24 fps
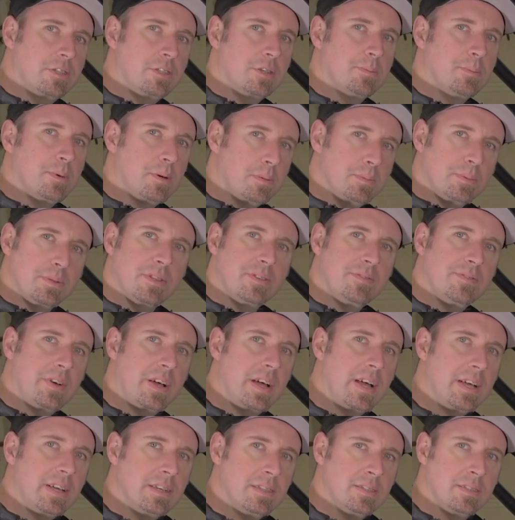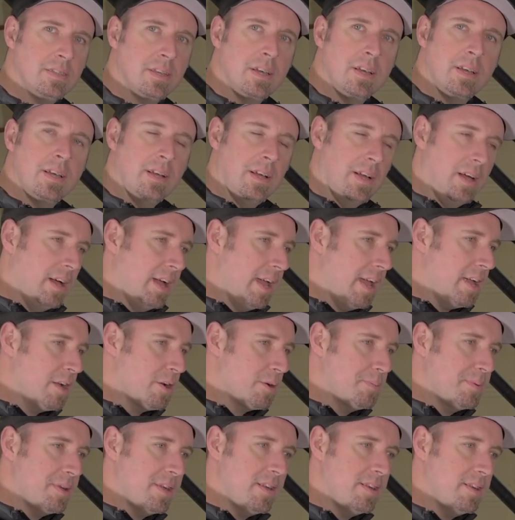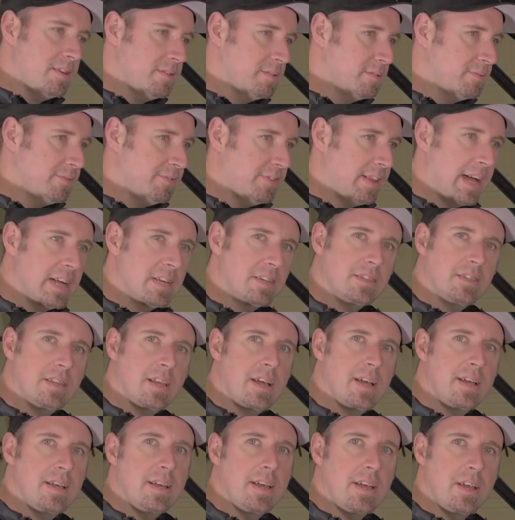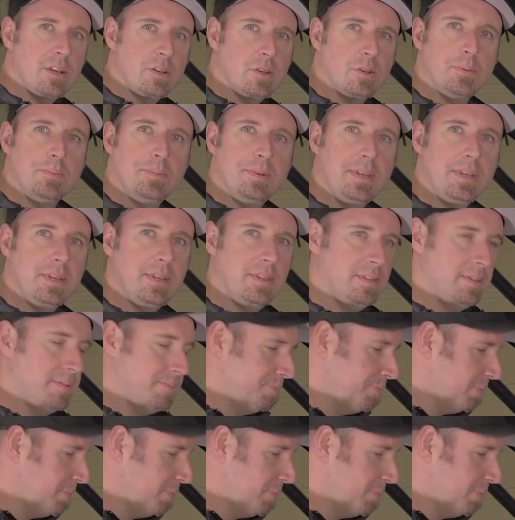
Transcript: your mobile device, ARB flashlight, ARB